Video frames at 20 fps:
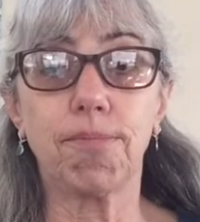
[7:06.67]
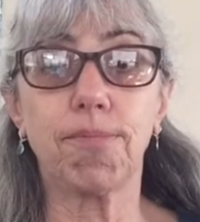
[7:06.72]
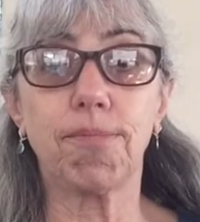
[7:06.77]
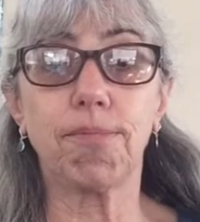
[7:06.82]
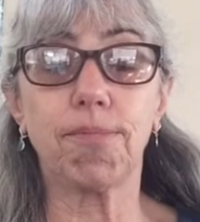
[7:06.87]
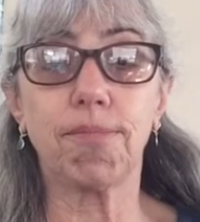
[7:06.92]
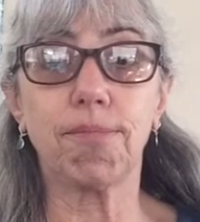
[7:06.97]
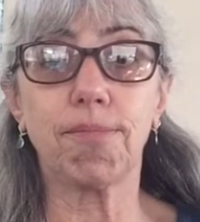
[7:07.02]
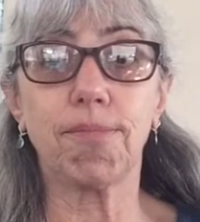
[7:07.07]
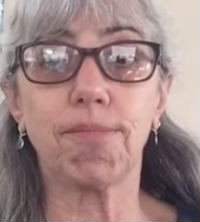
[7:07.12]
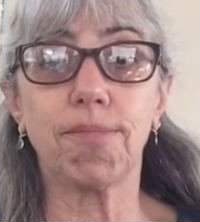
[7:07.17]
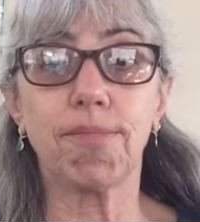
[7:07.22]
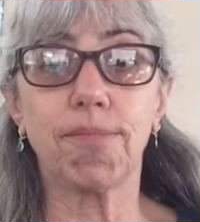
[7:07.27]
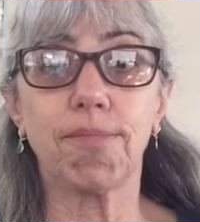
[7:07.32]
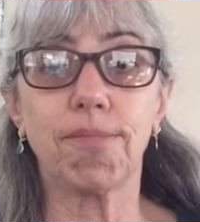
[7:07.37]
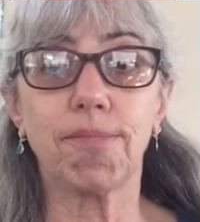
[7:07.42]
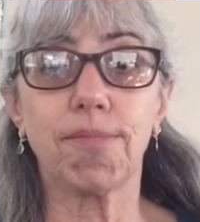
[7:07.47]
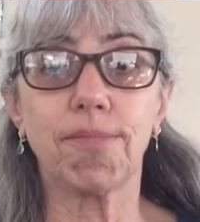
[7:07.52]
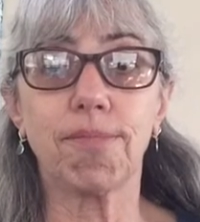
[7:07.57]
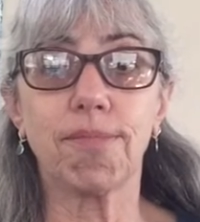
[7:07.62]
Hmm.
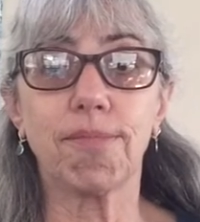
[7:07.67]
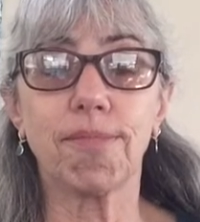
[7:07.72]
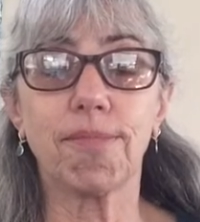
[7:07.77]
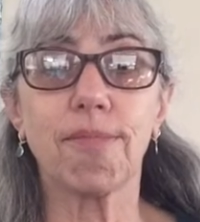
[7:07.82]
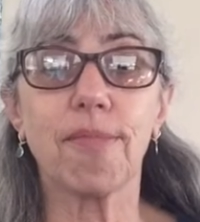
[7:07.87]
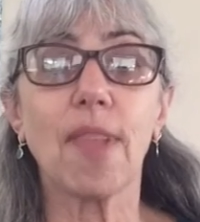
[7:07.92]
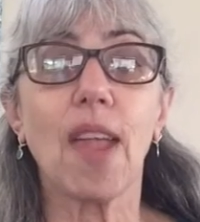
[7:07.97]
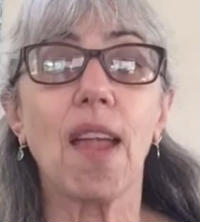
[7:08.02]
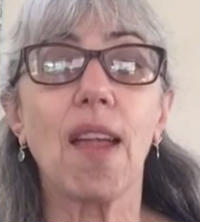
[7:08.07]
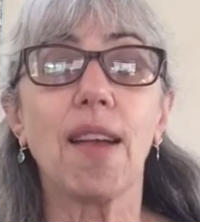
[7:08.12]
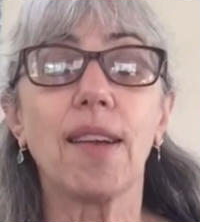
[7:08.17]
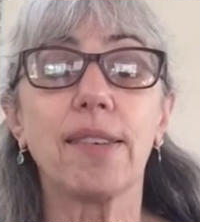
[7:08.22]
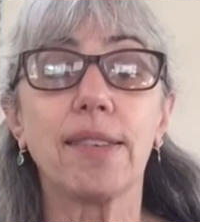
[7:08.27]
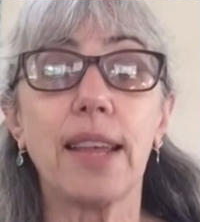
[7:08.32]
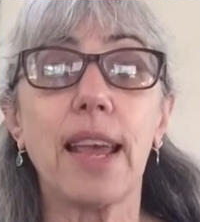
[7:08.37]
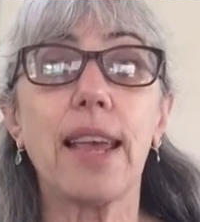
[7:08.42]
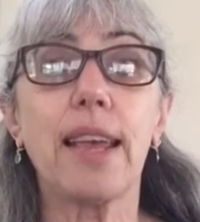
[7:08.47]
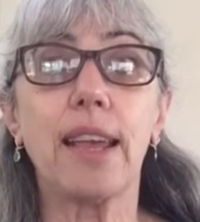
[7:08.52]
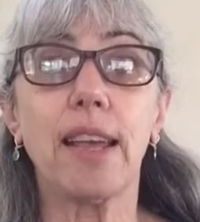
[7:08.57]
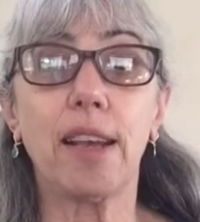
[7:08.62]

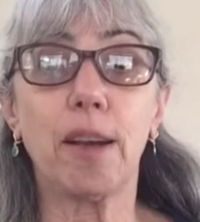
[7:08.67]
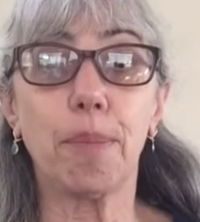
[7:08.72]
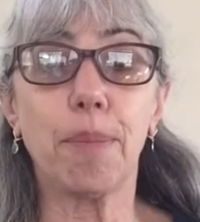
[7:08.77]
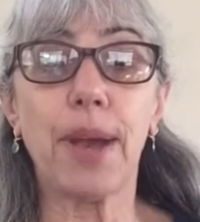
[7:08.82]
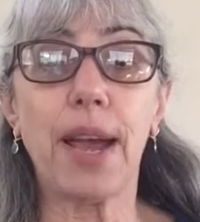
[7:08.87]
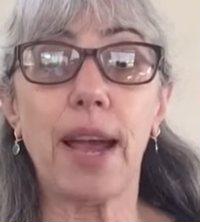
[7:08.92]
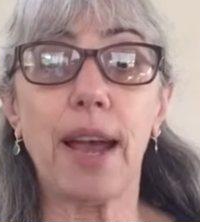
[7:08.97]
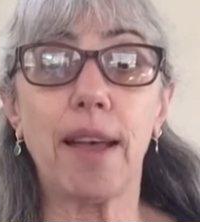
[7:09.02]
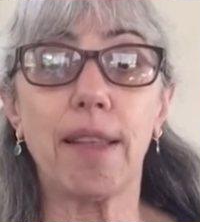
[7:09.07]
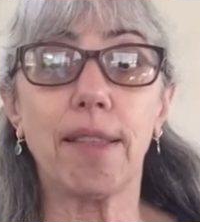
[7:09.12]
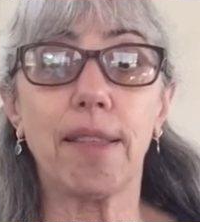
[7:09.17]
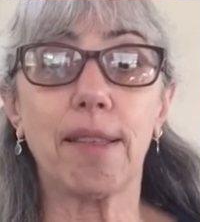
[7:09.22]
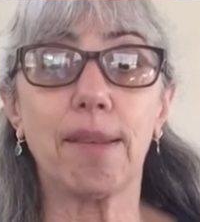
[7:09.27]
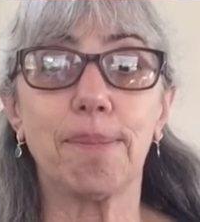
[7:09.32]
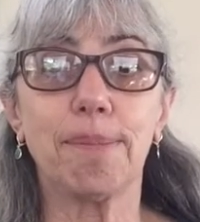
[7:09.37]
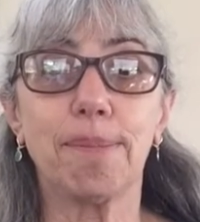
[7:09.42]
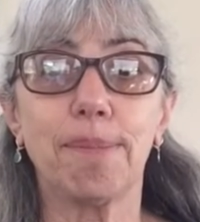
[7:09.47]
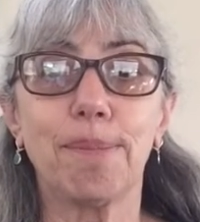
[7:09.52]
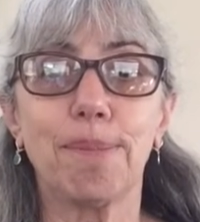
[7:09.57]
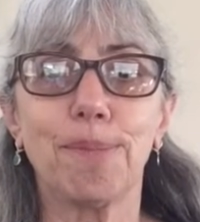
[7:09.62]
Taking a bath.
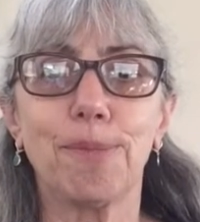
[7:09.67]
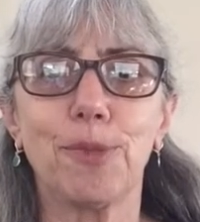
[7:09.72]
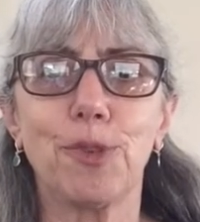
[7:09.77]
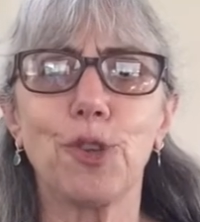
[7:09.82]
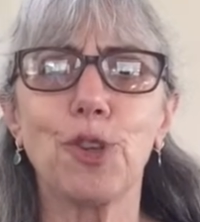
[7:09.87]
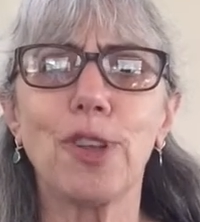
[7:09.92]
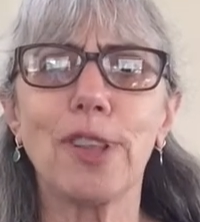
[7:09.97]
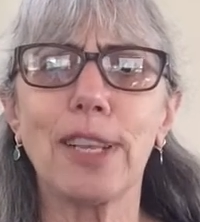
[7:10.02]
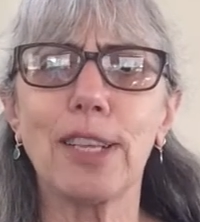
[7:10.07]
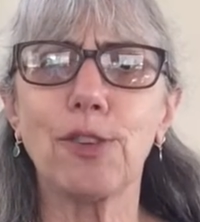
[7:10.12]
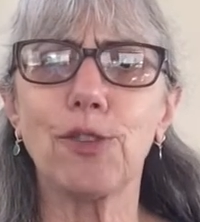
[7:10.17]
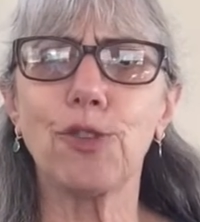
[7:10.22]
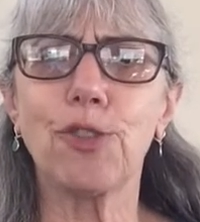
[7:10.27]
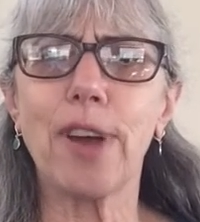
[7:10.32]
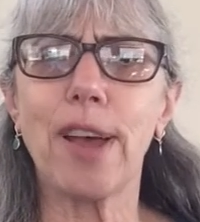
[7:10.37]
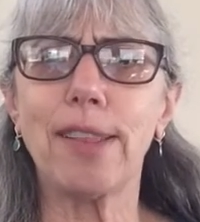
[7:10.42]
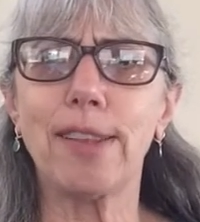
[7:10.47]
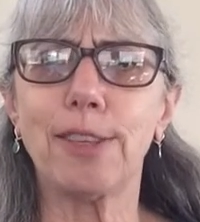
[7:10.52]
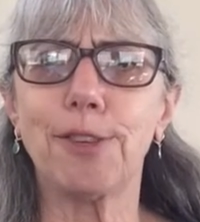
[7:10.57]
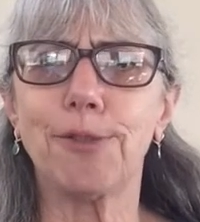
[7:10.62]
So let's
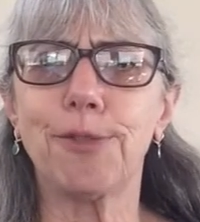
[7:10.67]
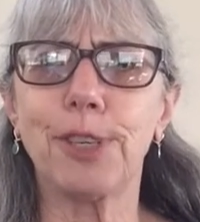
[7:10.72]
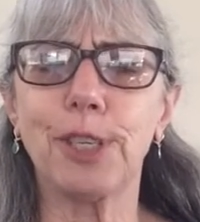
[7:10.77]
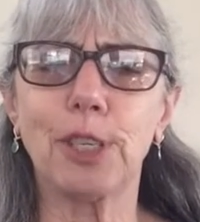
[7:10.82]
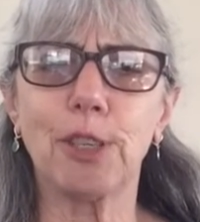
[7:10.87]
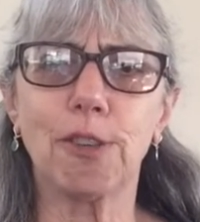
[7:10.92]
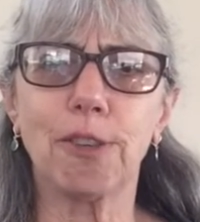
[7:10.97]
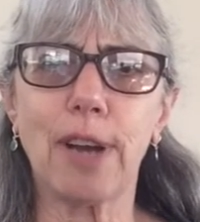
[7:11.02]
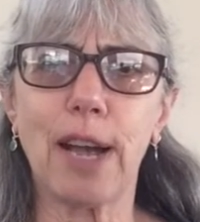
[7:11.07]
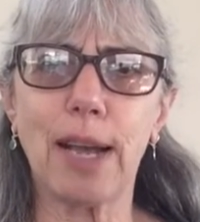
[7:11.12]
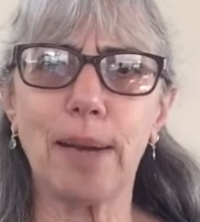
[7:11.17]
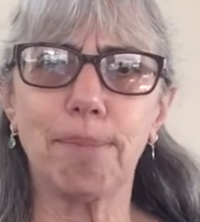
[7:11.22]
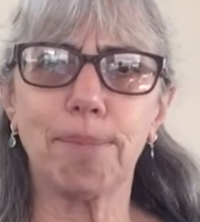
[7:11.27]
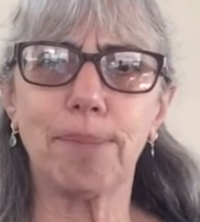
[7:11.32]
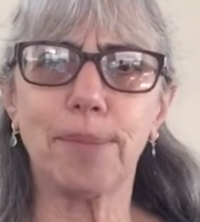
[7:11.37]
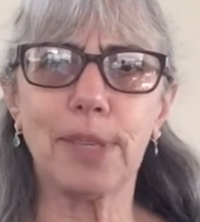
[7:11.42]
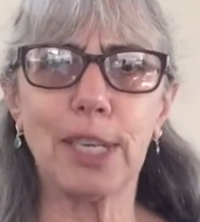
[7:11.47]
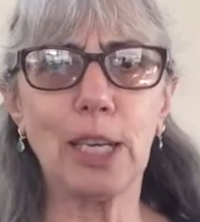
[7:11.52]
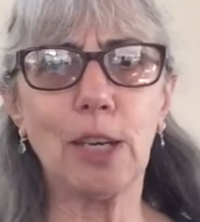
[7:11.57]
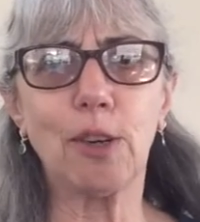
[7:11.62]
try this finger rhyme.
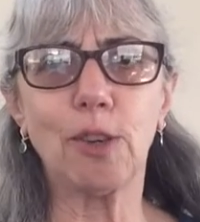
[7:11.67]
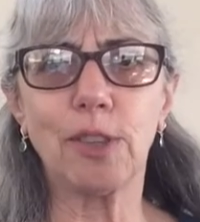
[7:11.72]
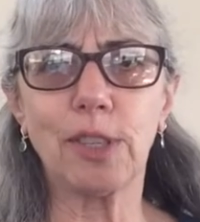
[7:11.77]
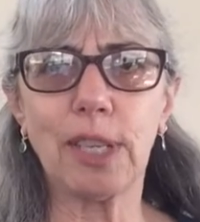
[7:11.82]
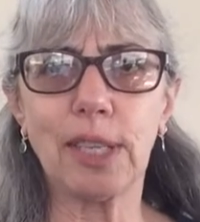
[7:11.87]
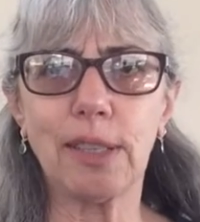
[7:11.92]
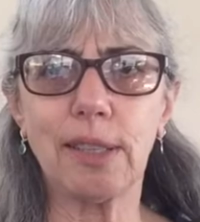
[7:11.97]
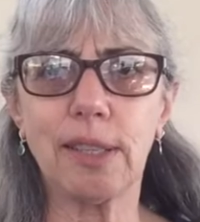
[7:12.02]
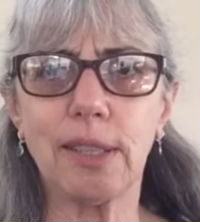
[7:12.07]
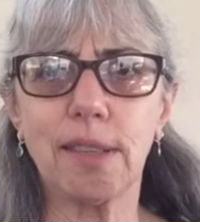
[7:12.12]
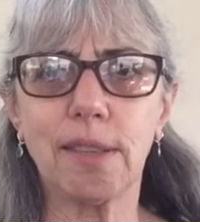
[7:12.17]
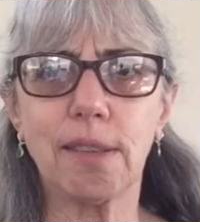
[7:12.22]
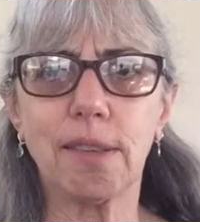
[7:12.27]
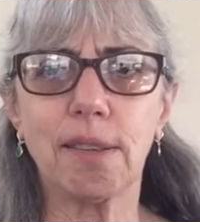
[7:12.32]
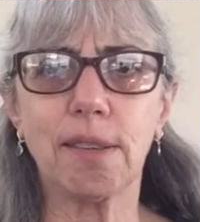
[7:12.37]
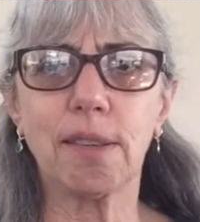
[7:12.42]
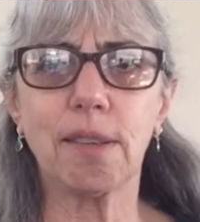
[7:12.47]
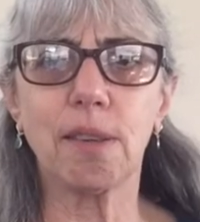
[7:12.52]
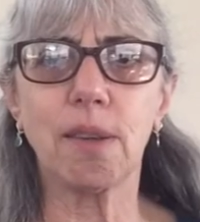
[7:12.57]
It goes like this.